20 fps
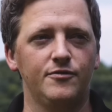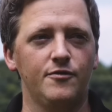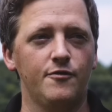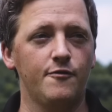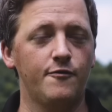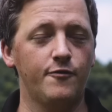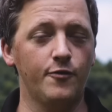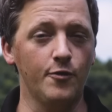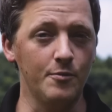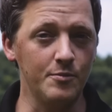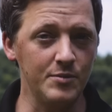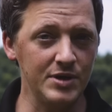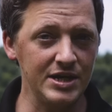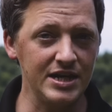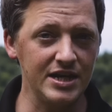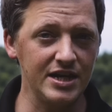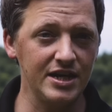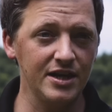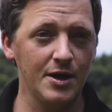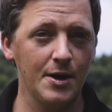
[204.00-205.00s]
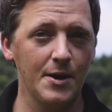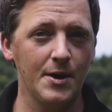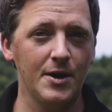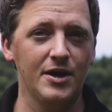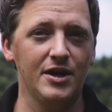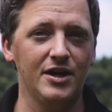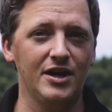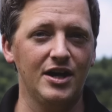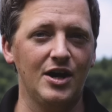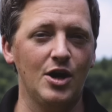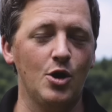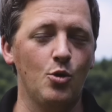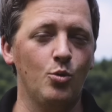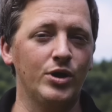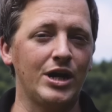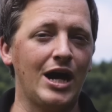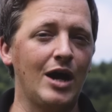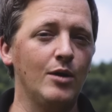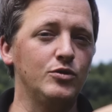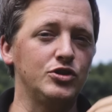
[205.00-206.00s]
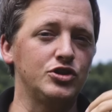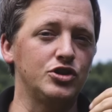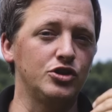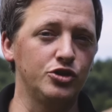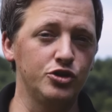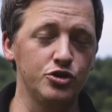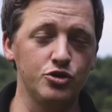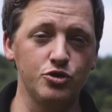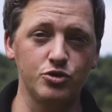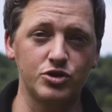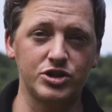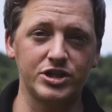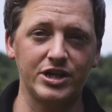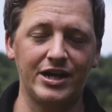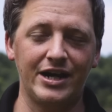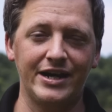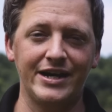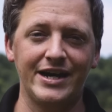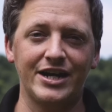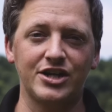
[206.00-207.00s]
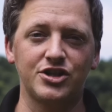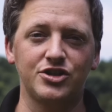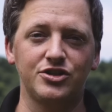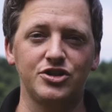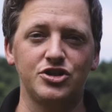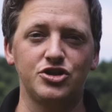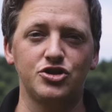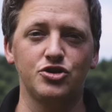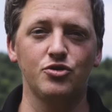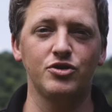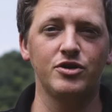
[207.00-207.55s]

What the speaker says: For me, when I was loose, I actually showed